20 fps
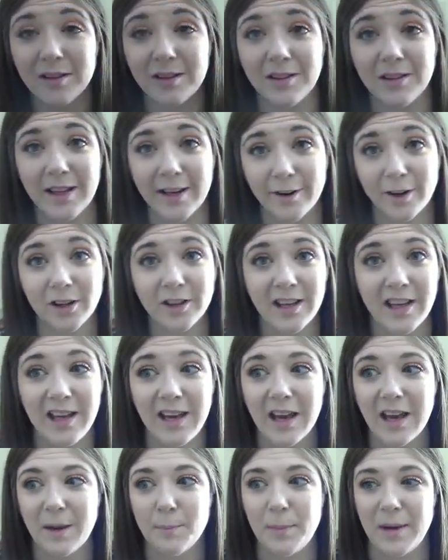
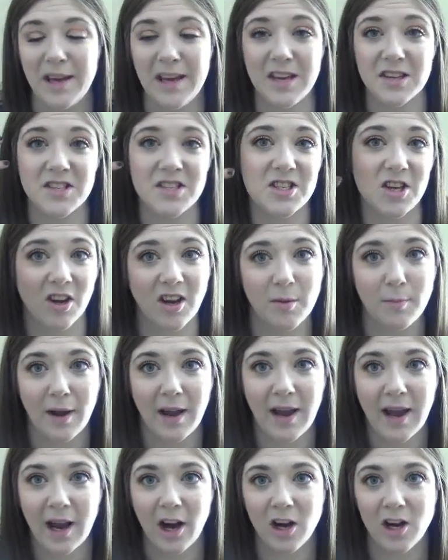literally be stuck in my
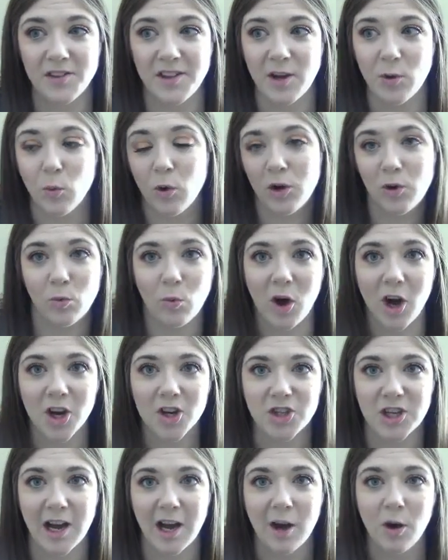hair and they wouldn't
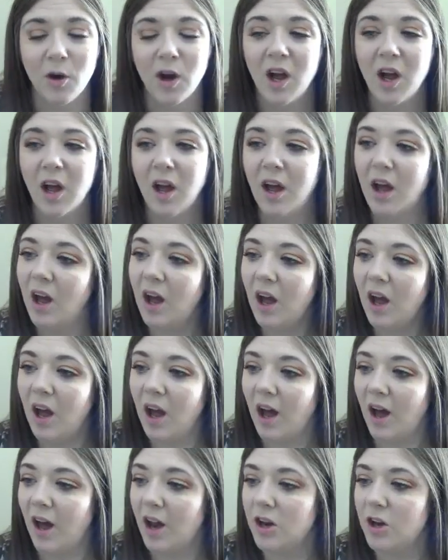wash out.
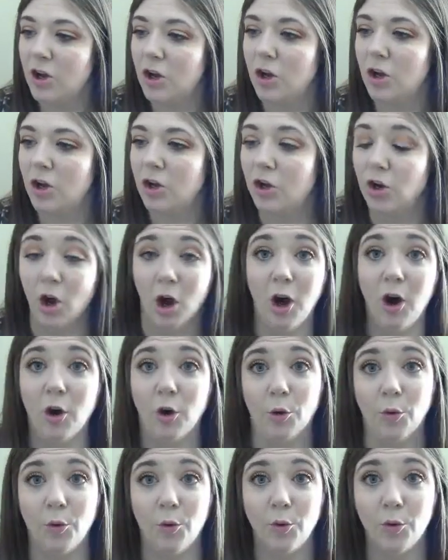
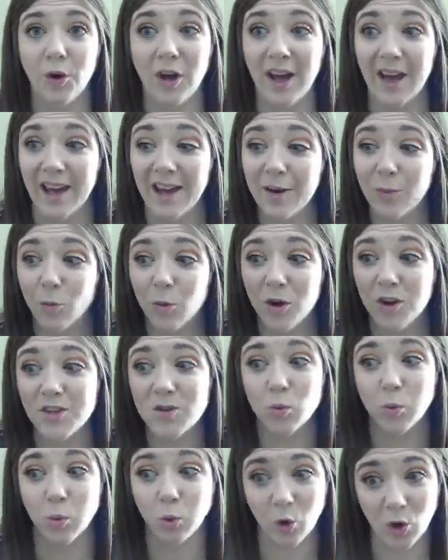No, it
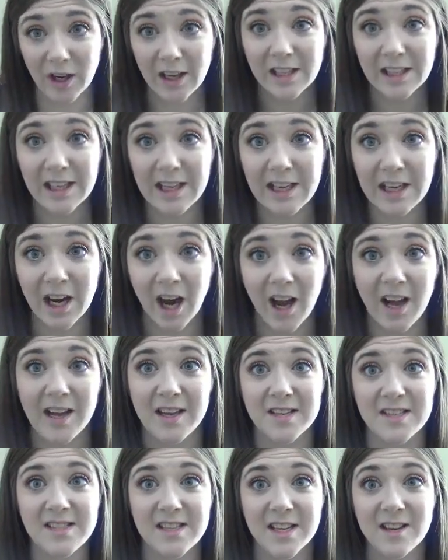was really
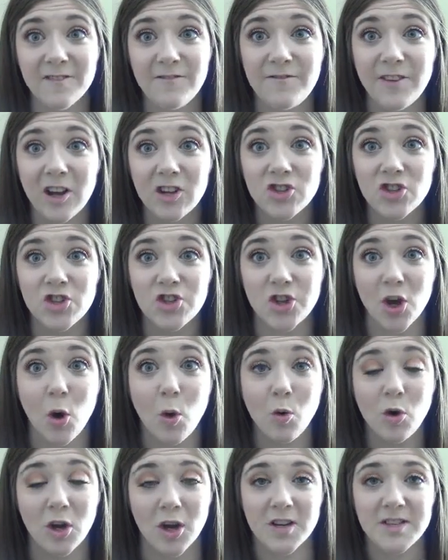nice. It felt
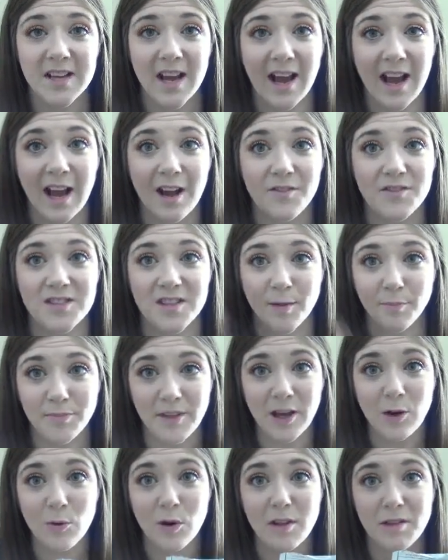so good to have
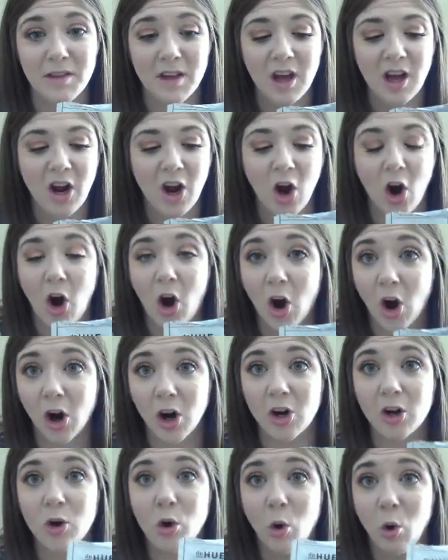something with
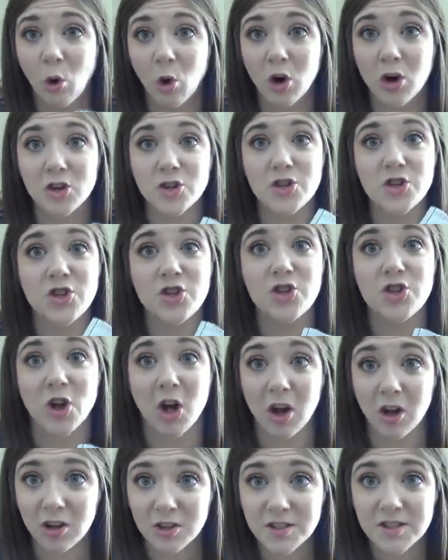hardcore
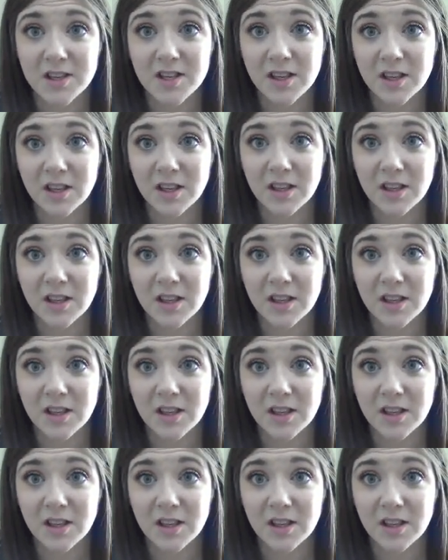salt,